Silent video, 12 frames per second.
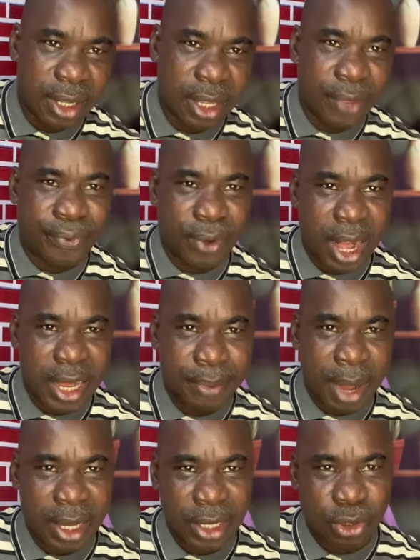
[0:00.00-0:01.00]
a Fulani
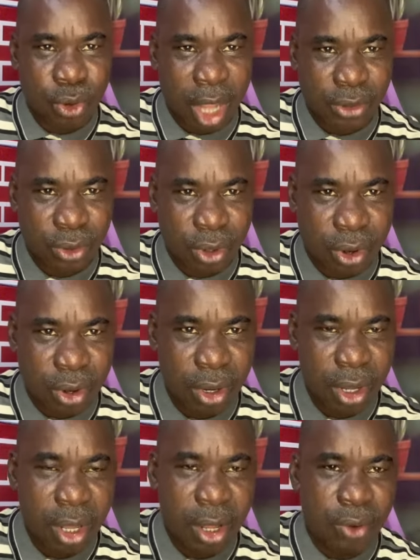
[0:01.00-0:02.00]
man into Aso Rock?
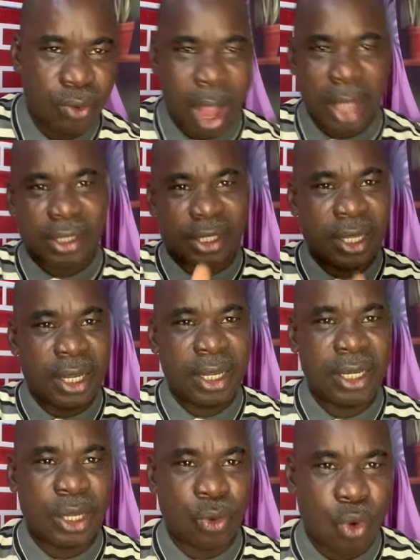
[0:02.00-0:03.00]
We have seen
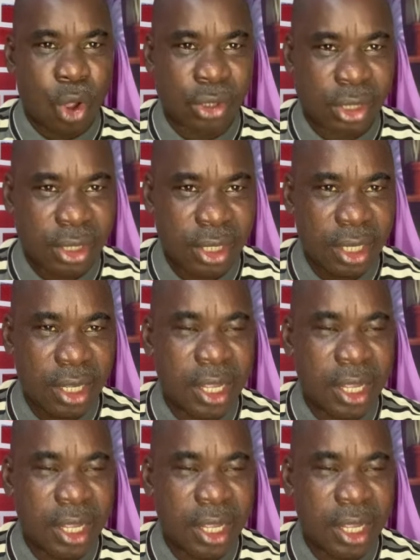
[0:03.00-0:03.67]
the worst